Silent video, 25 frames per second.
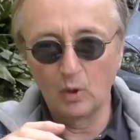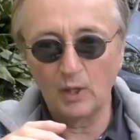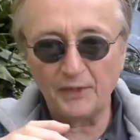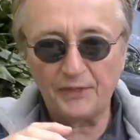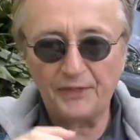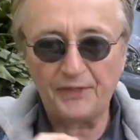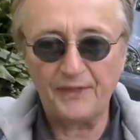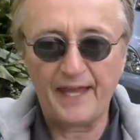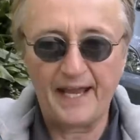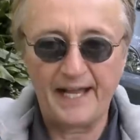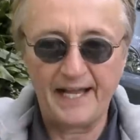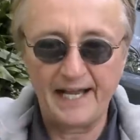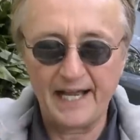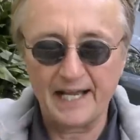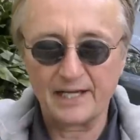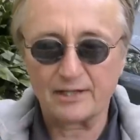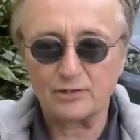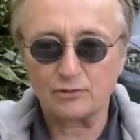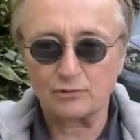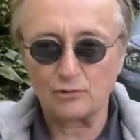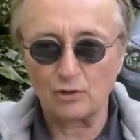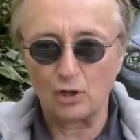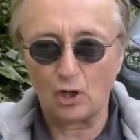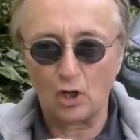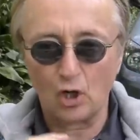With that
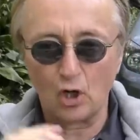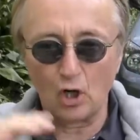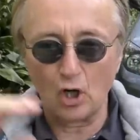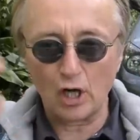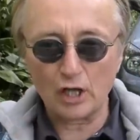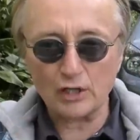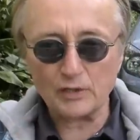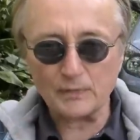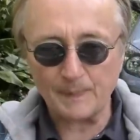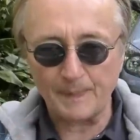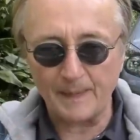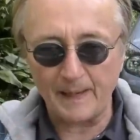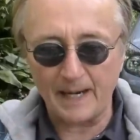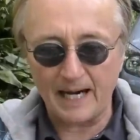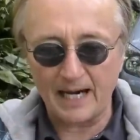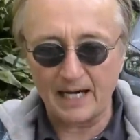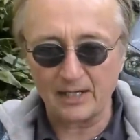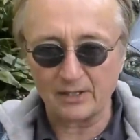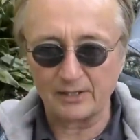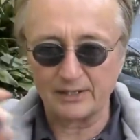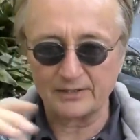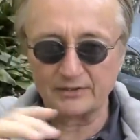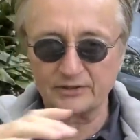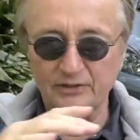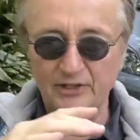extra
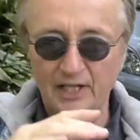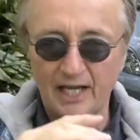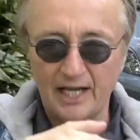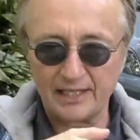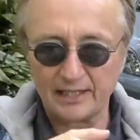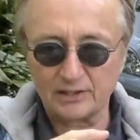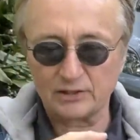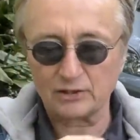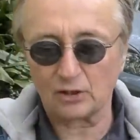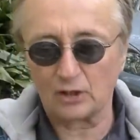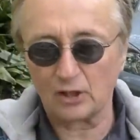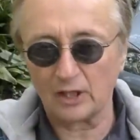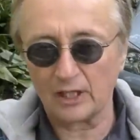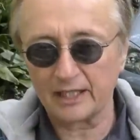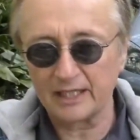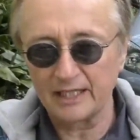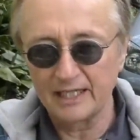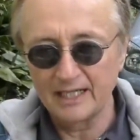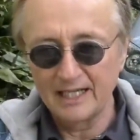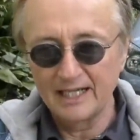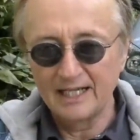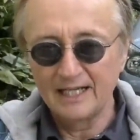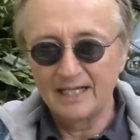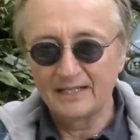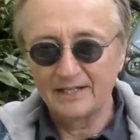horsepower instead of torque,
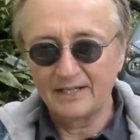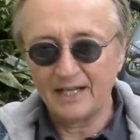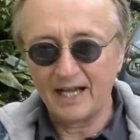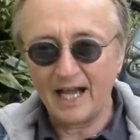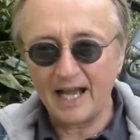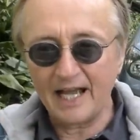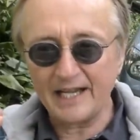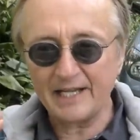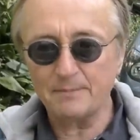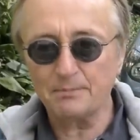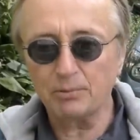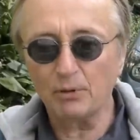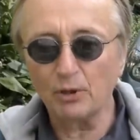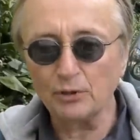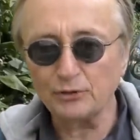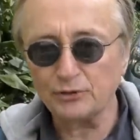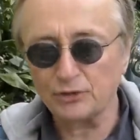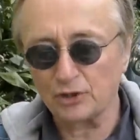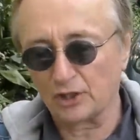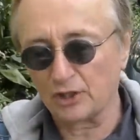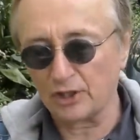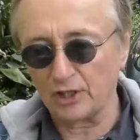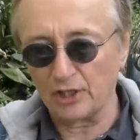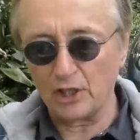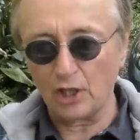the
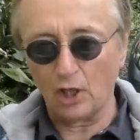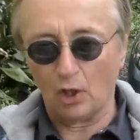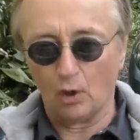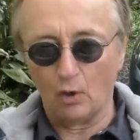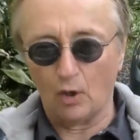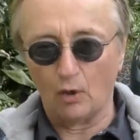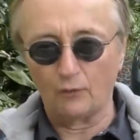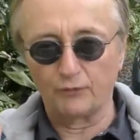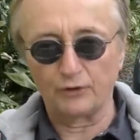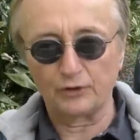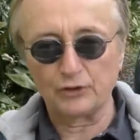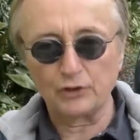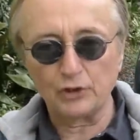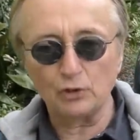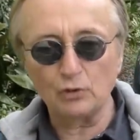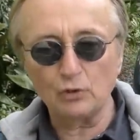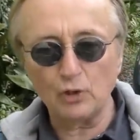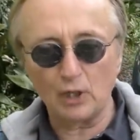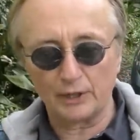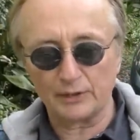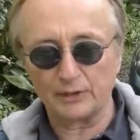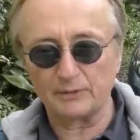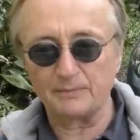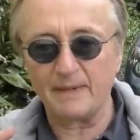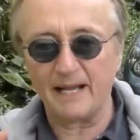Hayabusa can go over
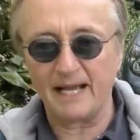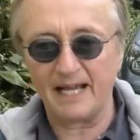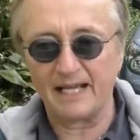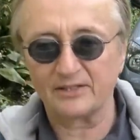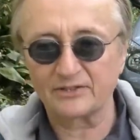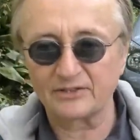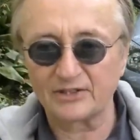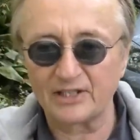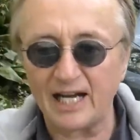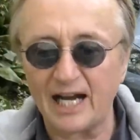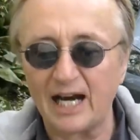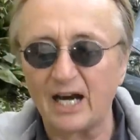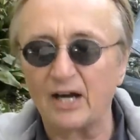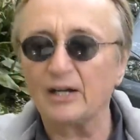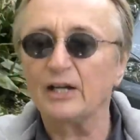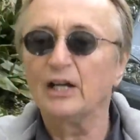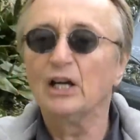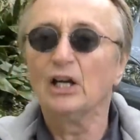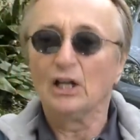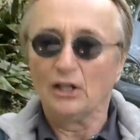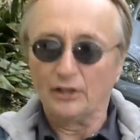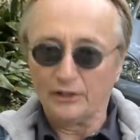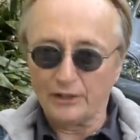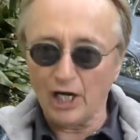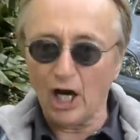200 miles an hour.
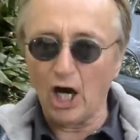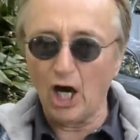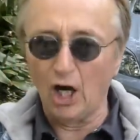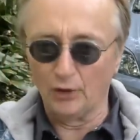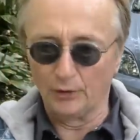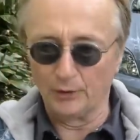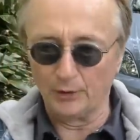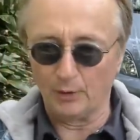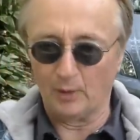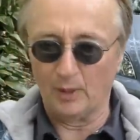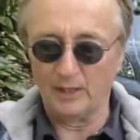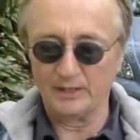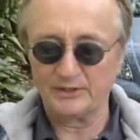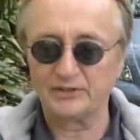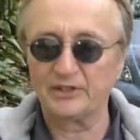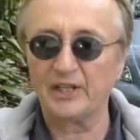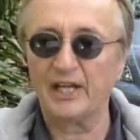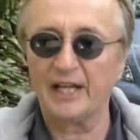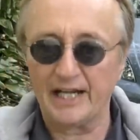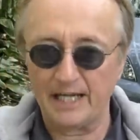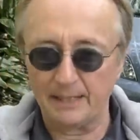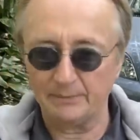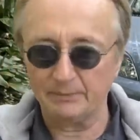The older ones did.